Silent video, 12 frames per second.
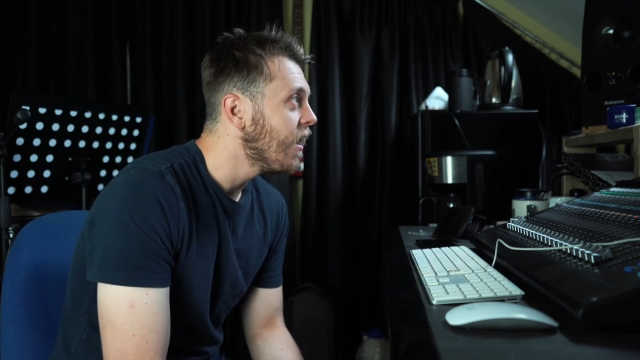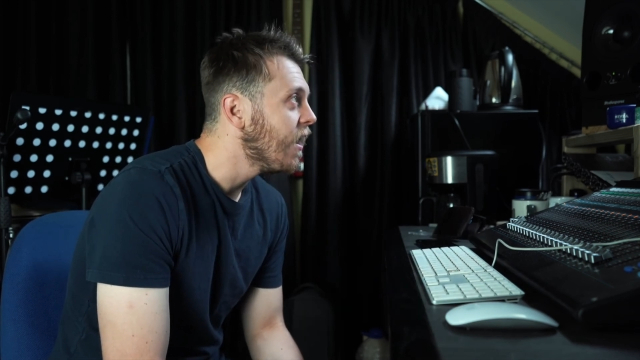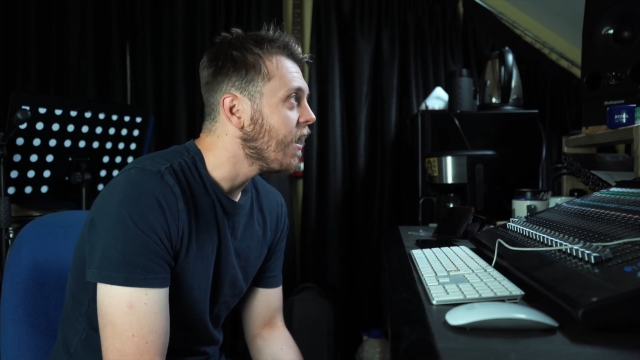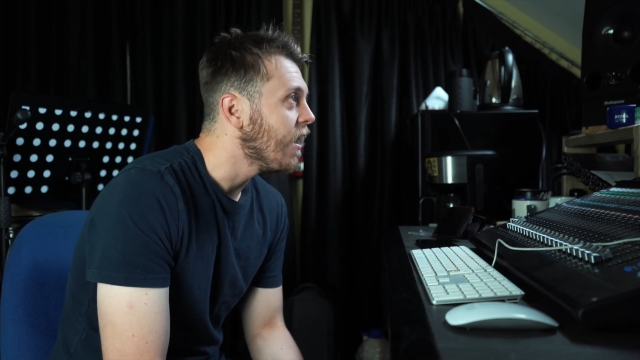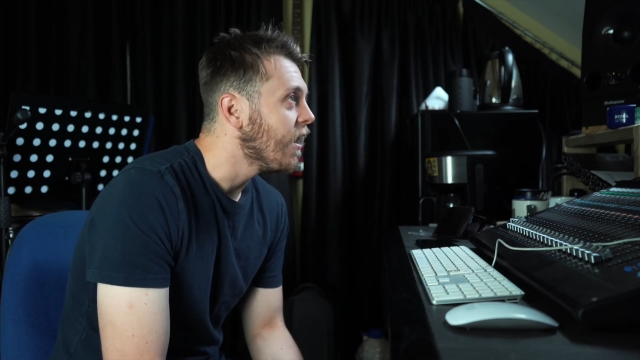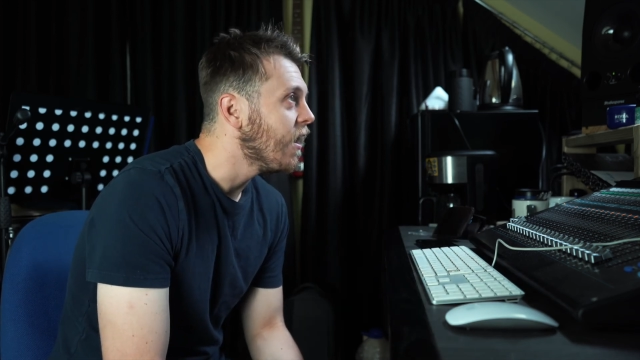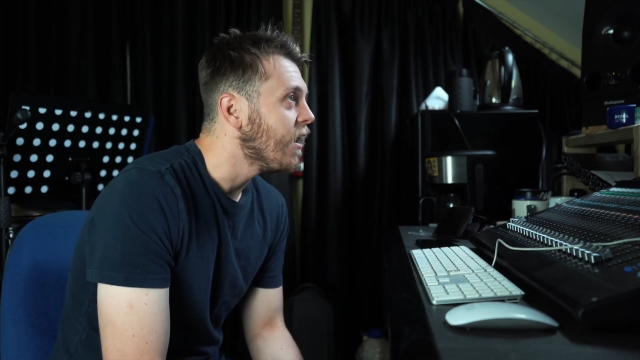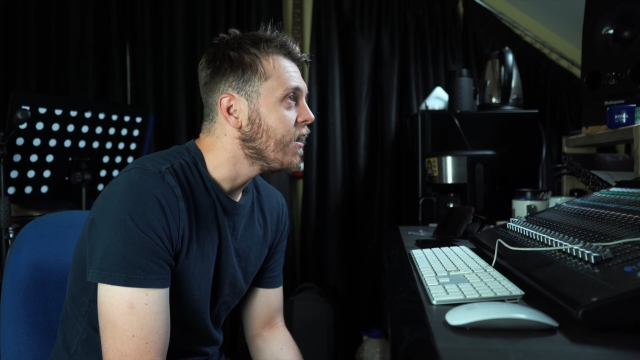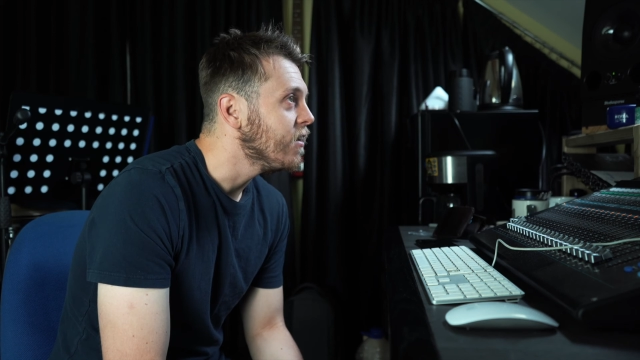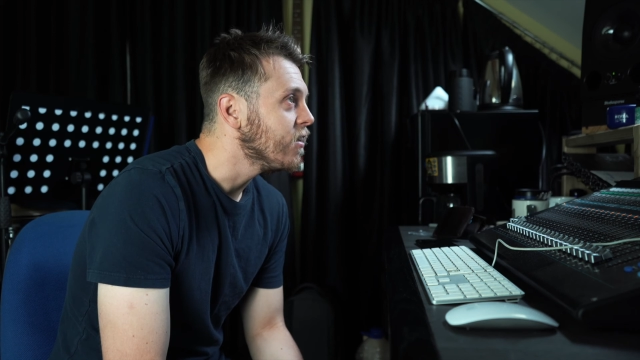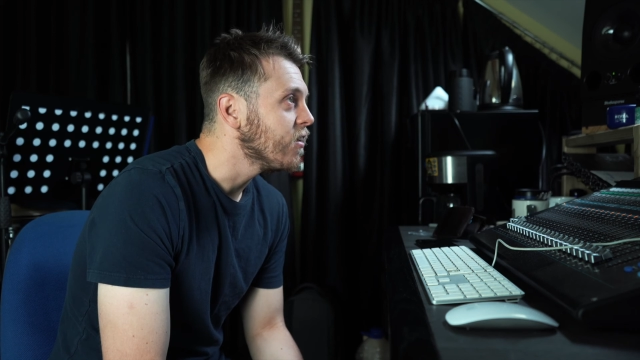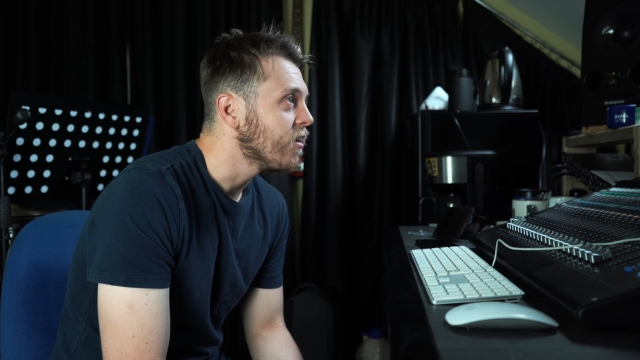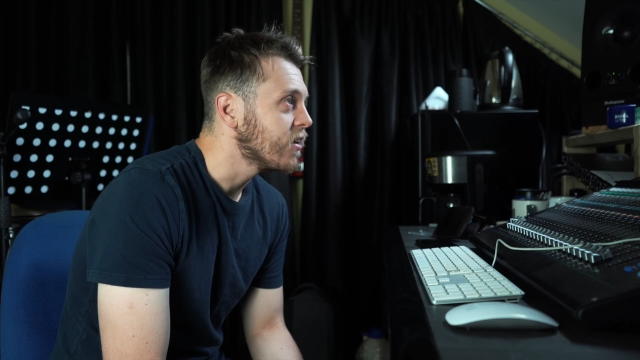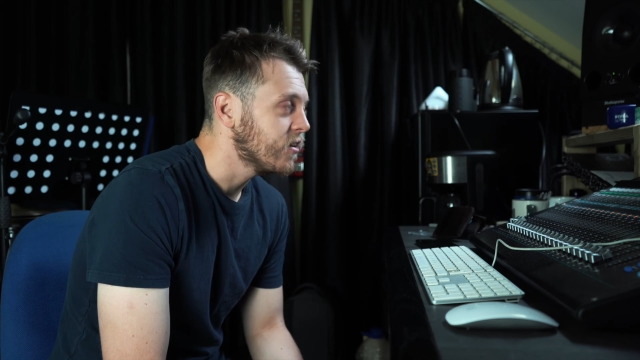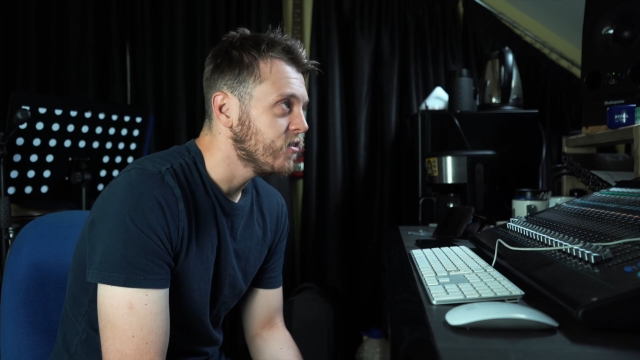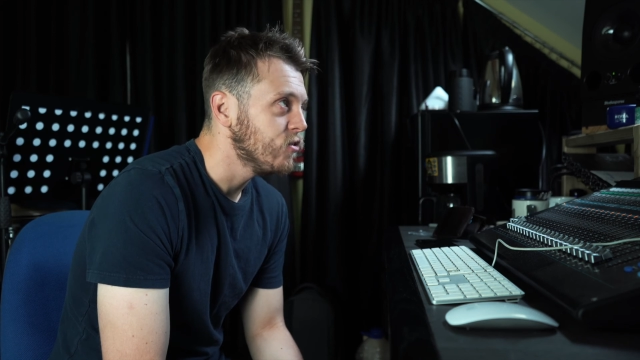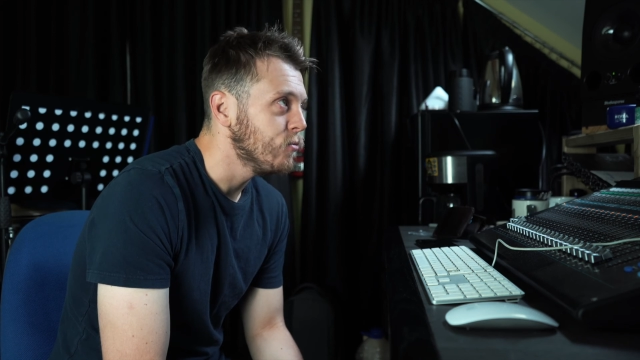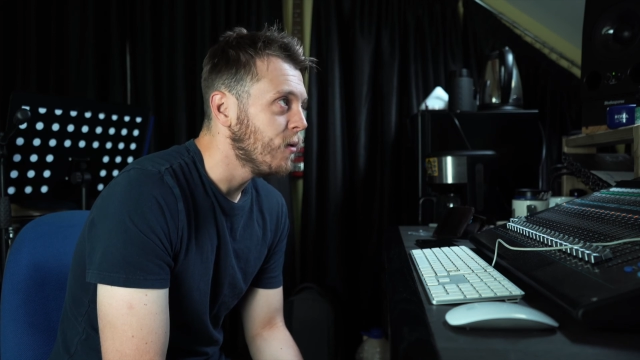and I
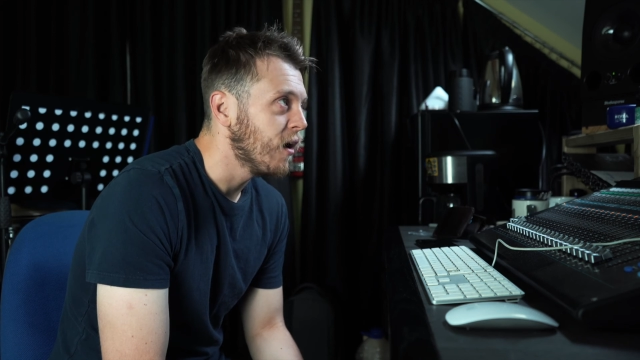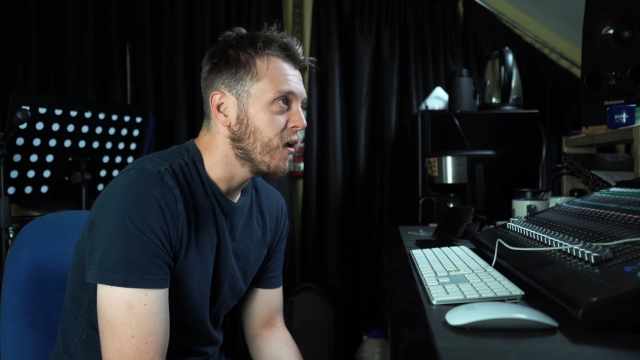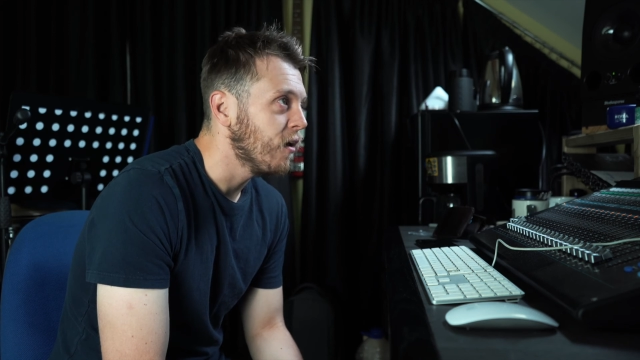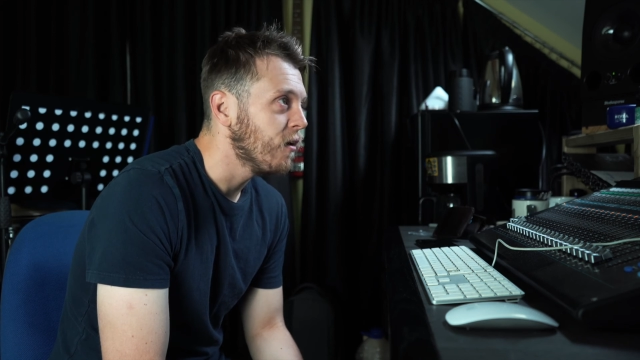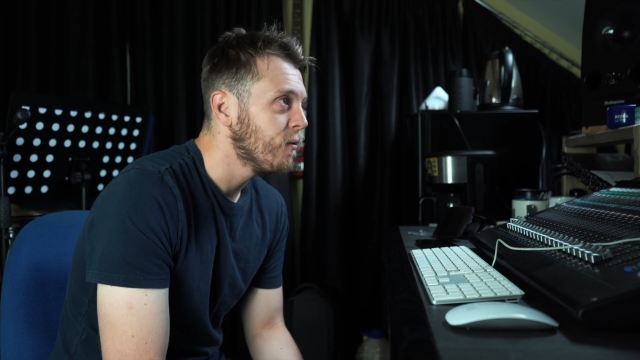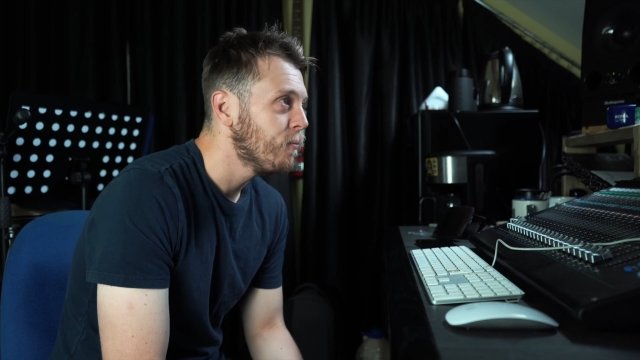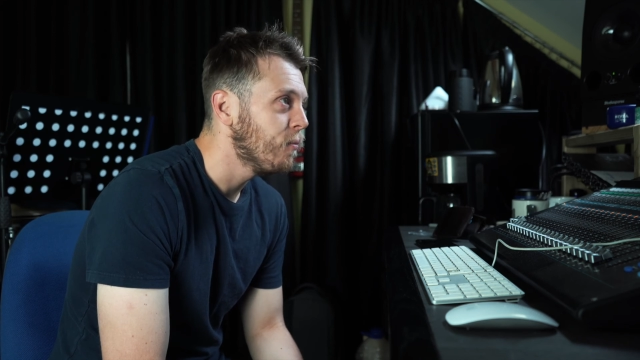could do better,